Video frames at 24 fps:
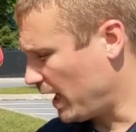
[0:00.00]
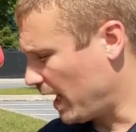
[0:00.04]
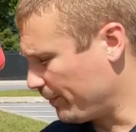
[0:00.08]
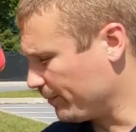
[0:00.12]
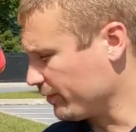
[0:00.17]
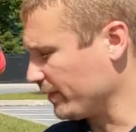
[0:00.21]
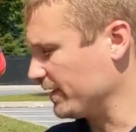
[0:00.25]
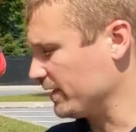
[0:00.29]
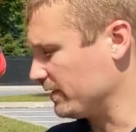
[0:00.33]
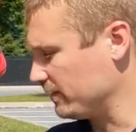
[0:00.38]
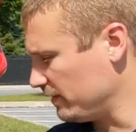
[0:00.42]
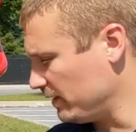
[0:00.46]

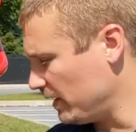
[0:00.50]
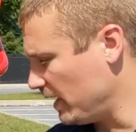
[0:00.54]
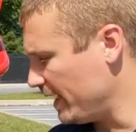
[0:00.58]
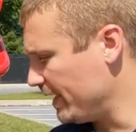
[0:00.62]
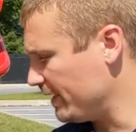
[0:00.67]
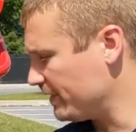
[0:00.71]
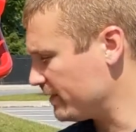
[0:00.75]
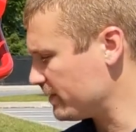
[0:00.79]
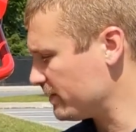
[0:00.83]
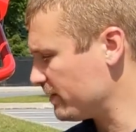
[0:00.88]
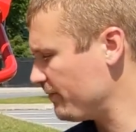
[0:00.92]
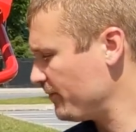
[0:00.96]
operate the
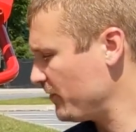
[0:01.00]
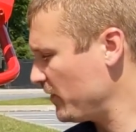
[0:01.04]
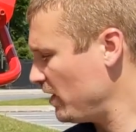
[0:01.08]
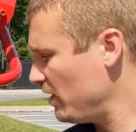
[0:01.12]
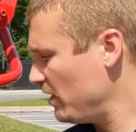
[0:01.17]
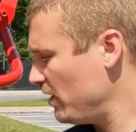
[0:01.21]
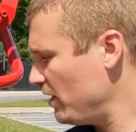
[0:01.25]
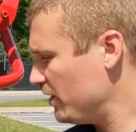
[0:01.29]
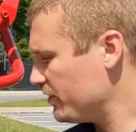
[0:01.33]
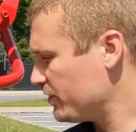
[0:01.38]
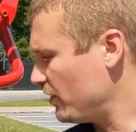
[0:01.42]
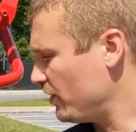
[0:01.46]
lights.
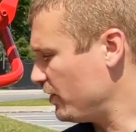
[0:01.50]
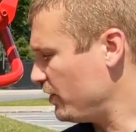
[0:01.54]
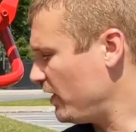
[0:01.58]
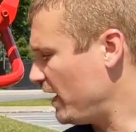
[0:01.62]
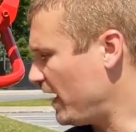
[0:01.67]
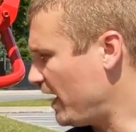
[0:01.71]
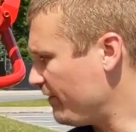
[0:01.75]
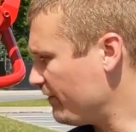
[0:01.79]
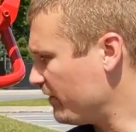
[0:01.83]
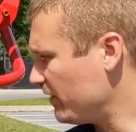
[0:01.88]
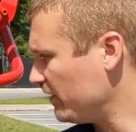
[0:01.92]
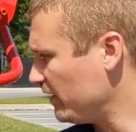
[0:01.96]
So you
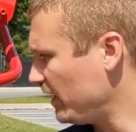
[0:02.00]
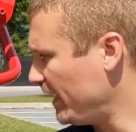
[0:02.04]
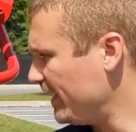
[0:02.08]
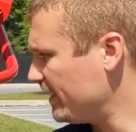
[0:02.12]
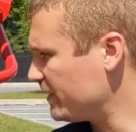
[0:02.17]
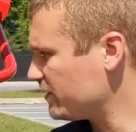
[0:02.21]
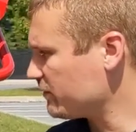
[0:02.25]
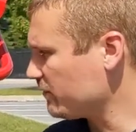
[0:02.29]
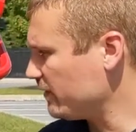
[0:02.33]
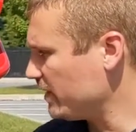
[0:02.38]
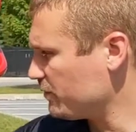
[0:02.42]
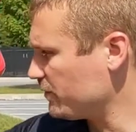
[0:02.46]
have the
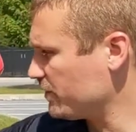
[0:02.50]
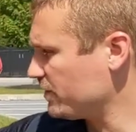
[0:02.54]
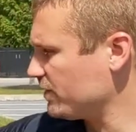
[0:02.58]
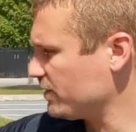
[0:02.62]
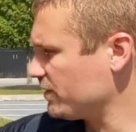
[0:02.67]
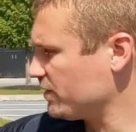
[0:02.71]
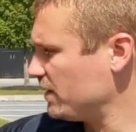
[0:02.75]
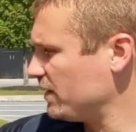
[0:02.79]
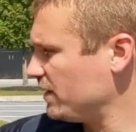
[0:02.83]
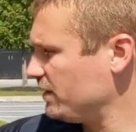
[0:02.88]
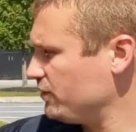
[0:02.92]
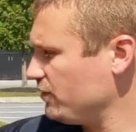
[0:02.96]
light switch, which
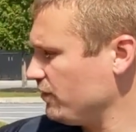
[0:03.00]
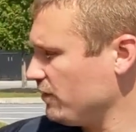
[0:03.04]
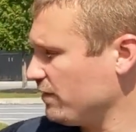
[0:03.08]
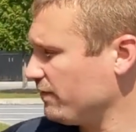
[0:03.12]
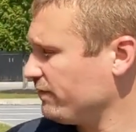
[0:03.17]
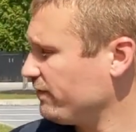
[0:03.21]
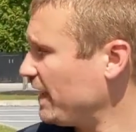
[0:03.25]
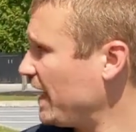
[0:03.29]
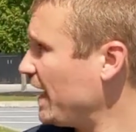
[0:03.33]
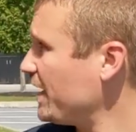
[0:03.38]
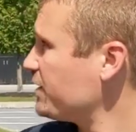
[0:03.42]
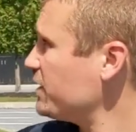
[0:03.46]
is going to do
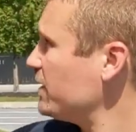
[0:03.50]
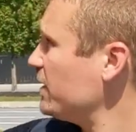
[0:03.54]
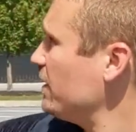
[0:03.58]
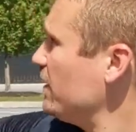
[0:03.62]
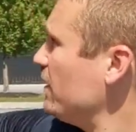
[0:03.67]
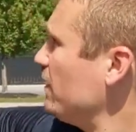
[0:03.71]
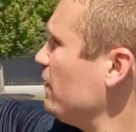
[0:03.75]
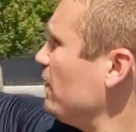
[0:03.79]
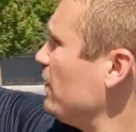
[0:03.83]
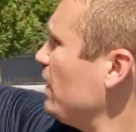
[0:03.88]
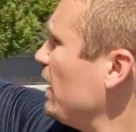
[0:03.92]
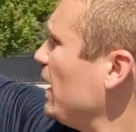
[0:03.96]
the
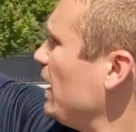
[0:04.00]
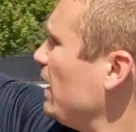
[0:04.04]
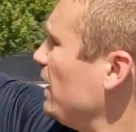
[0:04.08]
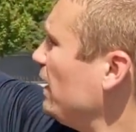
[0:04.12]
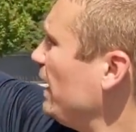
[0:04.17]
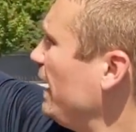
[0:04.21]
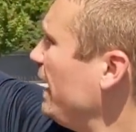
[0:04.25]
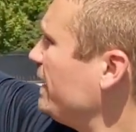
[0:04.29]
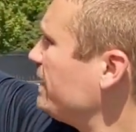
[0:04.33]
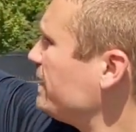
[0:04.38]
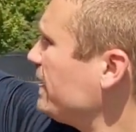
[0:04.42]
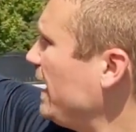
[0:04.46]
flashing
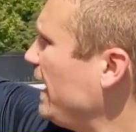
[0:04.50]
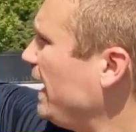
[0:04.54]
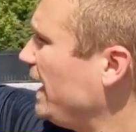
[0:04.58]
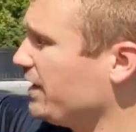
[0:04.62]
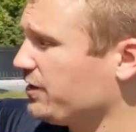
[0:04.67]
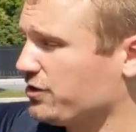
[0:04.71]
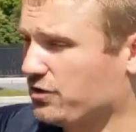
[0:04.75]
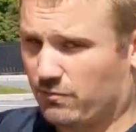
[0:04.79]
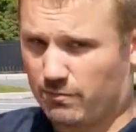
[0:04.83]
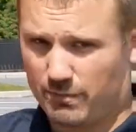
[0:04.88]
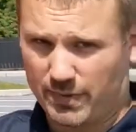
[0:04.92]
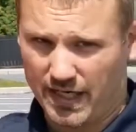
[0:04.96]
lights
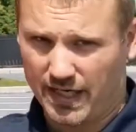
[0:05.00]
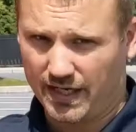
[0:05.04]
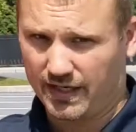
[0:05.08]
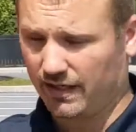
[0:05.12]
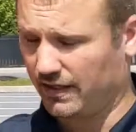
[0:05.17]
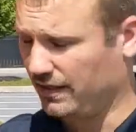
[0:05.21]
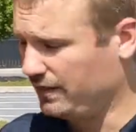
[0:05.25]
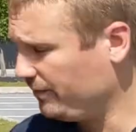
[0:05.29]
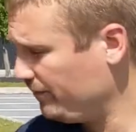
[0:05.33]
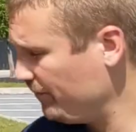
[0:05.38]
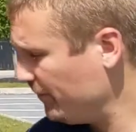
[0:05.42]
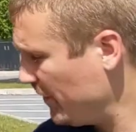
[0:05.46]
and your
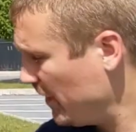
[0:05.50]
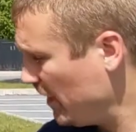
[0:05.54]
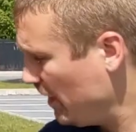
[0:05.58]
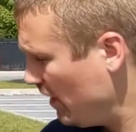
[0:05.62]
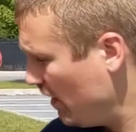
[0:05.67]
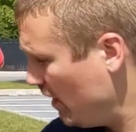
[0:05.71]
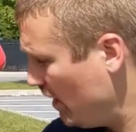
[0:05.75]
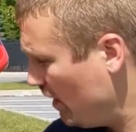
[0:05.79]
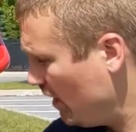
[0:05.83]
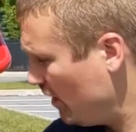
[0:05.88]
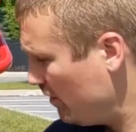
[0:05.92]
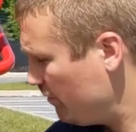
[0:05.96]
beacon.
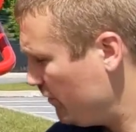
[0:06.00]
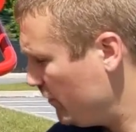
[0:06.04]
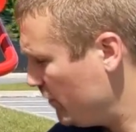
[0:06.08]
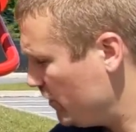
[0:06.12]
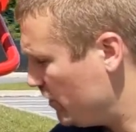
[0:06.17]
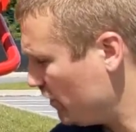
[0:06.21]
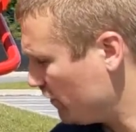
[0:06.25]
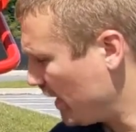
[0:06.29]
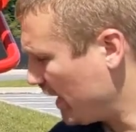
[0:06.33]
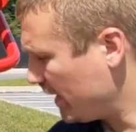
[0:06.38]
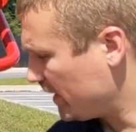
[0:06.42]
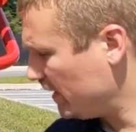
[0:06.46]

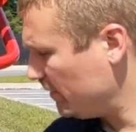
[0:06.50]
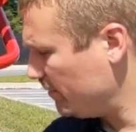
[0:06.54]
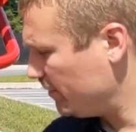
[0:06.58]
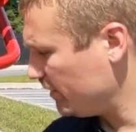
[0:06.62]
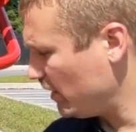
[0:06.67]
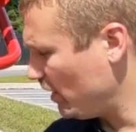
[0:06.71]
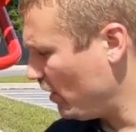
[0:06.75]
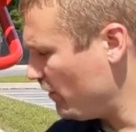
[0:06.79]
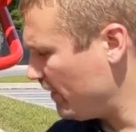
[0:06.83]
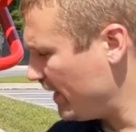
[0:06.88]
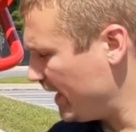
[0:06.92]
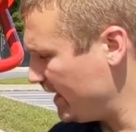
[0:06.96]
Directly
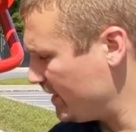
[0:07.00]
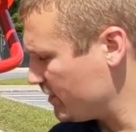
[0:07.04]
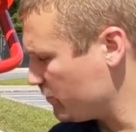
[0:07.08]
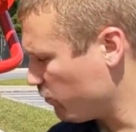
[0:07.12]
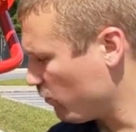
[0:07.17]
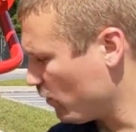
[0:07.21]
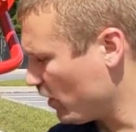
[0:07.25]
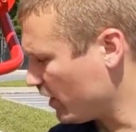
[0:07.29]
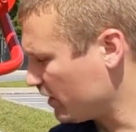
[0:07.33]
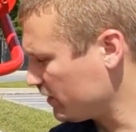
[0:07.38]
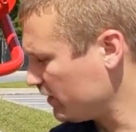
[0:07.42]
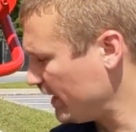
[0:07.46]
below that is
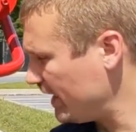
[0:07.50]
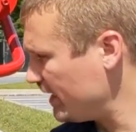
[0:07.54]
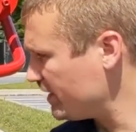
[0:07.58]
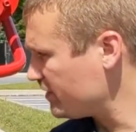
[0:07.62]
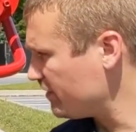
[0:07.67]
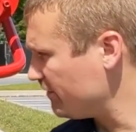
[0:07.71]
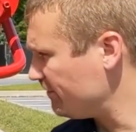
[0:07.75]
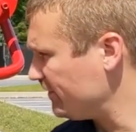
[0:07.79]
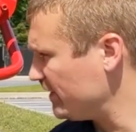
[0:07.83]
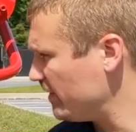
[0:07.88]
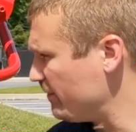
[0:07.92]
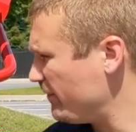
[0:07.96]
work
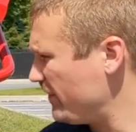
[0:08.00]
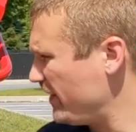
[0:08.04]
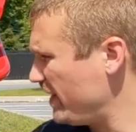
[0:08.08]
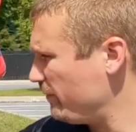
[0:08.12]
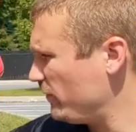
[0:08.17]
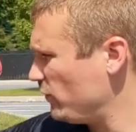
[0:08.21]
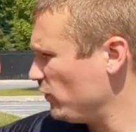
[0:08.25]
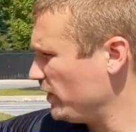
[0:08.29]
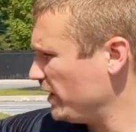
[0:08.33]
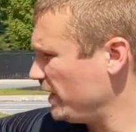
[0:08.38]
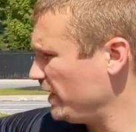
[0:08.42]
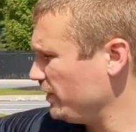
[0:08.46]
lights. You flip
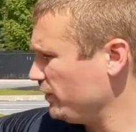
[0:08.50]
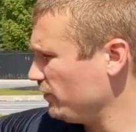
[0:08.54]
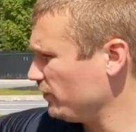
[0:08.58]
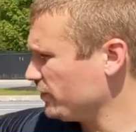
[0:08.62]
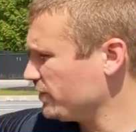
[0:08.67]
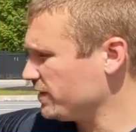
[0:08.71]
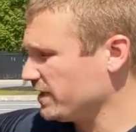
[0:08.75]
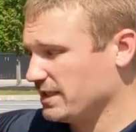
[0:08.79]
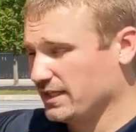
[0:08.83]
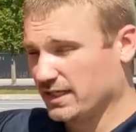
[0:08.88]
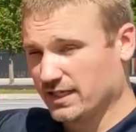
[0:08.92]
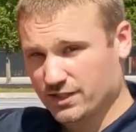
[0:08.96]
them on and
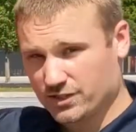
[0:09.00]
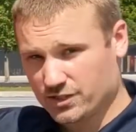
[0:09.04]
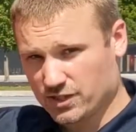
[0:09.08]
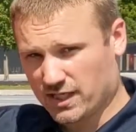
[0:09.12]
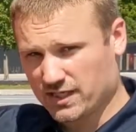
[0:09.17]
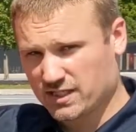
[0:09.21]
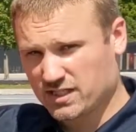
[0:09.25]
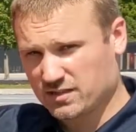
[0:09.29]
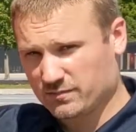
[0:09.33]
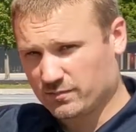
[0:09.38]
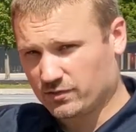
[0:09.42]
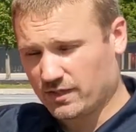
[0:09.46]
you'll see the
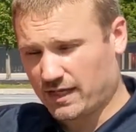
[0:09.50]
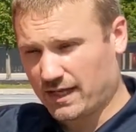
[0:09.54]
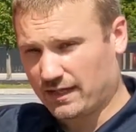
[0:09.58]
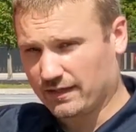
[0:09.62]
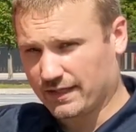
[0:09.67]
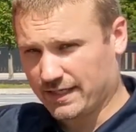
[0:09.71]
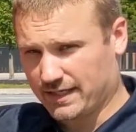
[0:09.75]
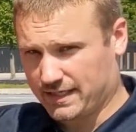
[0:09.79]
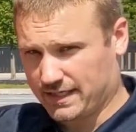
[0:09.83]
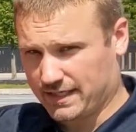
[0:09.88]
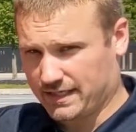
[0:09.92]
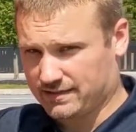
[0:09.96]
adjustable
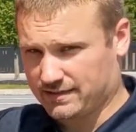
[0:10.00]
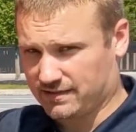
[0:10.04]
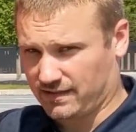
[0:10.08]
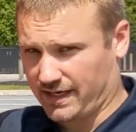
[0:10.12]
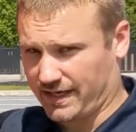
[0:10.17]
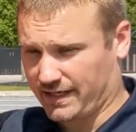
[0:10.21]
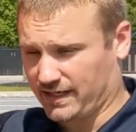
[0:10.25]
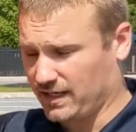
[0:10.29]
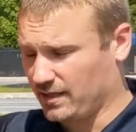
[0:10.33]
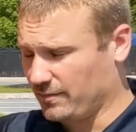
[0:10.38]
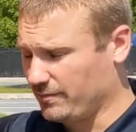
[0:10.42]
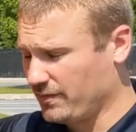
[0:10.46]
LEDs
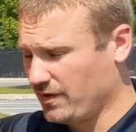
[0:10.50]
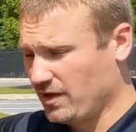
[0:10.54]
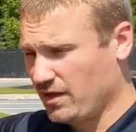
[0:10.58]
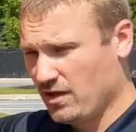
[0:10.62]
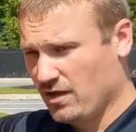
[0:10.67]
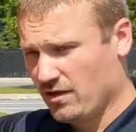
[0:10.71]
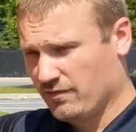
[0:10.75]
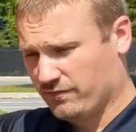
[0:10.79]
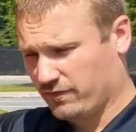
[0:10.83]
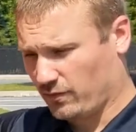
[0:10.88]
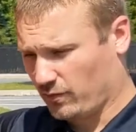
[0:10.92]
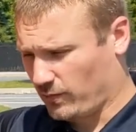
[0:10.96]
light up
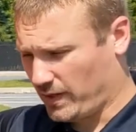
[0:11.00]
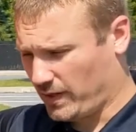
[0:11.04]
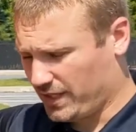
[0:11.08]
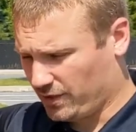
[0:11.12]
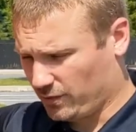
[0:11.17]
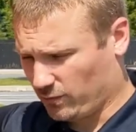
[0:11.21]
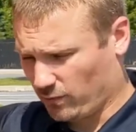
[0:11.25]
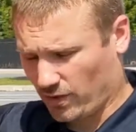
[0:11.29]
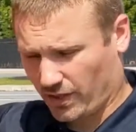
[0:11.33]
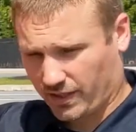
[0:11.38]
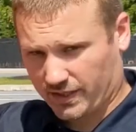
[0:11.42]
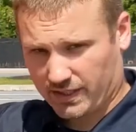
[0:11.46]
for
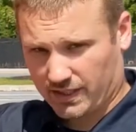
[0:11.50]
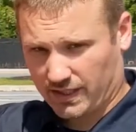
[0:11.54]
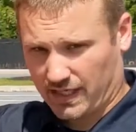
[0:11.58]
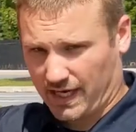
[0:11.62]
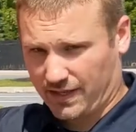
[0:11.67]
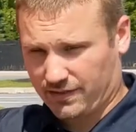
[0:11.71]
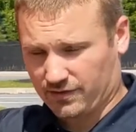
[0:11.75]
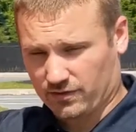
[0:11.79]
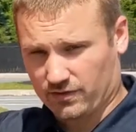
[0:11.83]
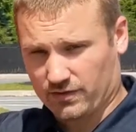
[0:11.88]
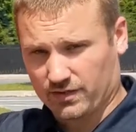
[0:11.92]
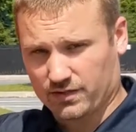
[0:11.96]
when you're working
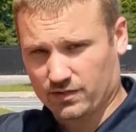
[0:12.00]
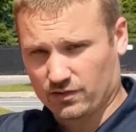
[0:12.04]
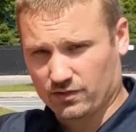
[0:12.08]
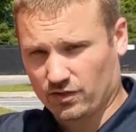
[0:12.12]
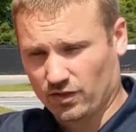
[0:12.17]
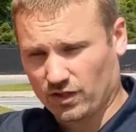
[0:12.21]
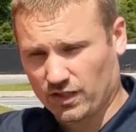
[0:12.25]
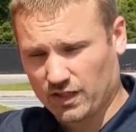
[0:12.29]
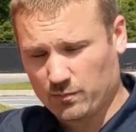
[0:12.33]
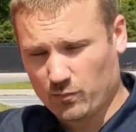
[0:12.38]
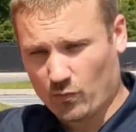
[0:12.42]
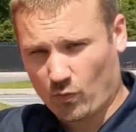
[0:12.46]
either at the
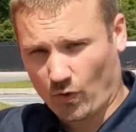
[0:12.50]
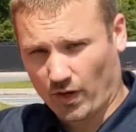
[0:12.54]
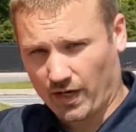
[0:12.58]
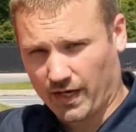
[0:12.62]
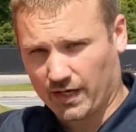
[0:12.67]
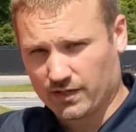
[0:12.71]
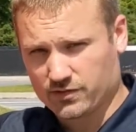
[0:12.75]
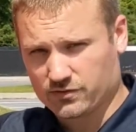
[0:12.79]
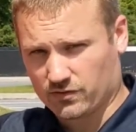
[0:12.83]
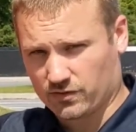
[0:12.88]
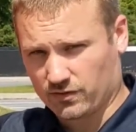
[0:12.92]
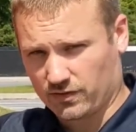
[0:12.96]
early
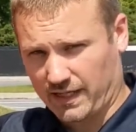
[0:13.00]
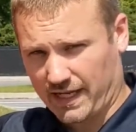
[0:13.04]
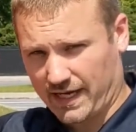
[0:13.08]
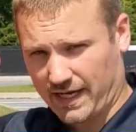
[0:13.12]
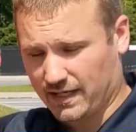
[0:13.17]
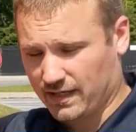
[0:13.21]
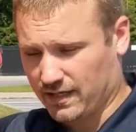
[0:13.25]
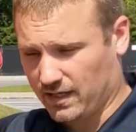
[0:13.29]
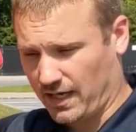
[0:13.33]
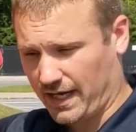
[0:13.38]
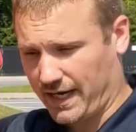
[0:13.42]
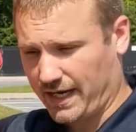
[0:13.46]
mornings or
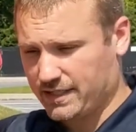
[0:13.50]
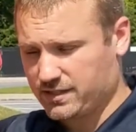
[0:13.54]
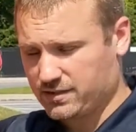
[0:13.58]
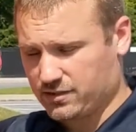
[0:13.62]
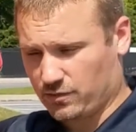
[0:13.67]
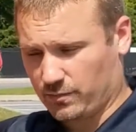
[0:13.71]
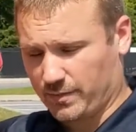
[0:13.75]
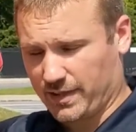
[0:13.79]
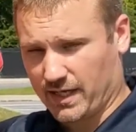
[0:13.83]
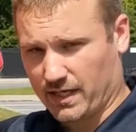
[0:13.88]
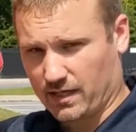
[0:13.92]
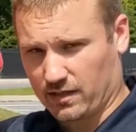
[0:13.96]
late at
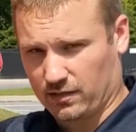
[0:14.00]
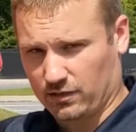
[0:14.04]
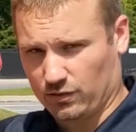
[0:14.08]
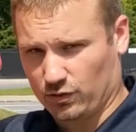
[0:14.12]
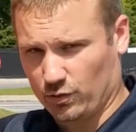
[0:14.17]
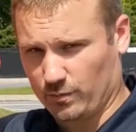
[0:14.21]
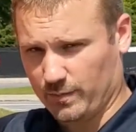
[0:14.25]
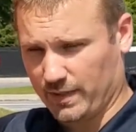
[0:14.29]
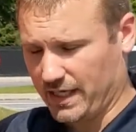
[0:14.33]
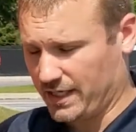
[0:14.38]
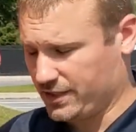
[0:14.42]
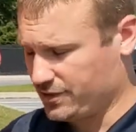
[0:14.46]
nights. You'll be able to
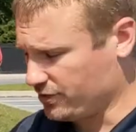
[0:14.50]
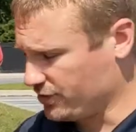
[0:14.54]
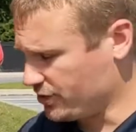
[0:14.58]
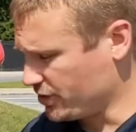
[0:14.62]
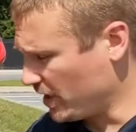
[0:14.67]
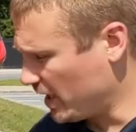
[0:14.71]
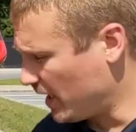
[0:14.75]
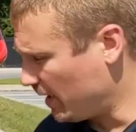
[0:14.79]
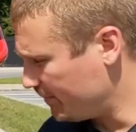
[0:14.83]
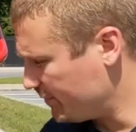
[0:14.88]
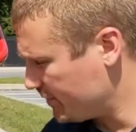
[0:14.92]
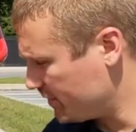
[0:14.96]
illuminate your
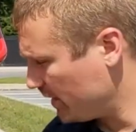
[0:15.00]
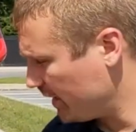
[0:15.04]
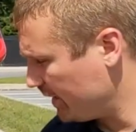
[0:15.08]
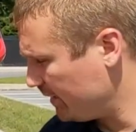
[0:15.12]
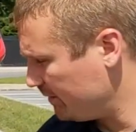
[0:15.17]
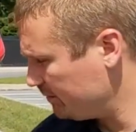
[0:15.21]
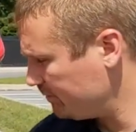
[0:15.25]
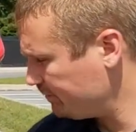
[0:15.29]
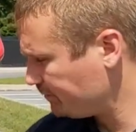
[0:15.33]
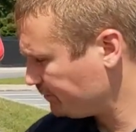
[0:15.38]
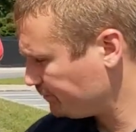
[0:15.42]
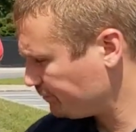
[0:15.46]
job
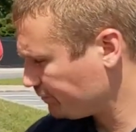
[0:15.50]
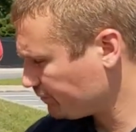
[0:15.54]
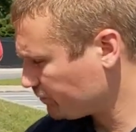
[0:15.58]
site.